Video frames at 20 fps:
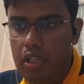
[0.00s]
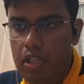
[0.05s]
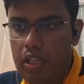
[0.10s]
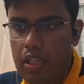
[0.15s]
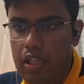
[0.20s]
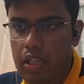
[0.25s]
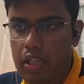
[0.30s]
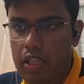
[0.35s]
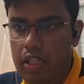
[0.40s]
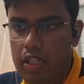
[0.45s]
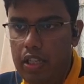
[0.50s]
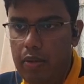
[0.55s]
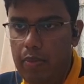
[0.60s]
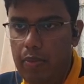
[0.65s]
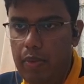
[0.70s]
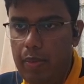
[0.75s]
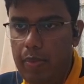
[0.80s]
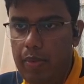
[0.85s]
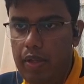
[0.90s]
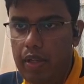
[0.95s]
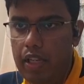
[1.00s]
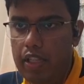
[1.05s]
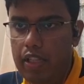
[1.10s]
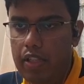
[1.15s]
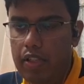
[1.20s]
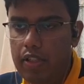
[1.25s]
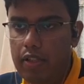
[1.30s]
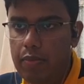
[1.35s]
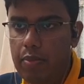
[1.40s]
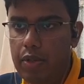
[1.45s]
and then maybe get
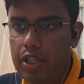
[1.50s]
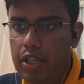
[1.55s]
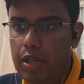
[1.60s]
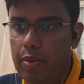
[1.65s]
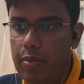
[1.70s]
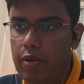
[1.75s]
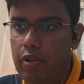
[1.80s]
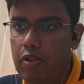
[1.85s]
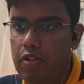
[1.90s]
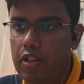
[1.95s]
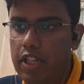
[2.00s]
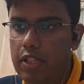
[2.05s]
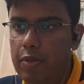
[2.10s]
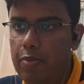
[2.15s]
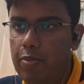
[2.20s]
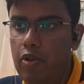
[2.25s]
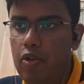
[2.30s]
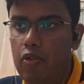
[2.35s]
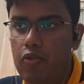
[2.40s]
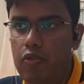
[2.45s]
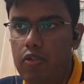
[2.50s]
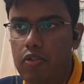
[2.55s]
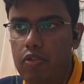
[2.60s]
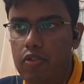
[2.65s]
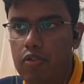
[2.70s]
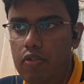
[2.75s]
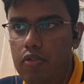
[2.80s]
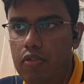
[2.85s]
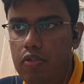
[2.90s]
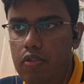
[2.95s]
this bishop out next
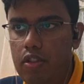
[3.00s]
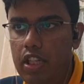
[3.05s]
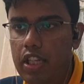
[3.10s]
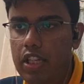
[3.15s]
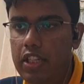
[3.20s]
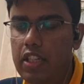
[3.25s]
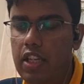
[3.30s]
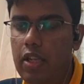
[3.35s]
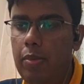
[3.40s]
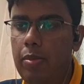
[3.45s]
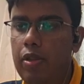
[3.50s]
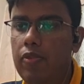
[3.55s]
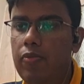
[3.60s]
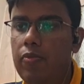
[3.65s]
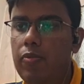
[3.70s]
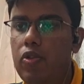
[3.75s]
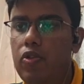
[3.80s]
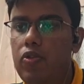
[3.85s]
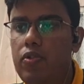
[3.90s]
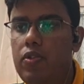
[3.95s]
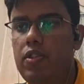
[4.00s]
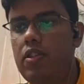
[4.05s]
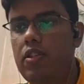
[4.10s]
couple of moves.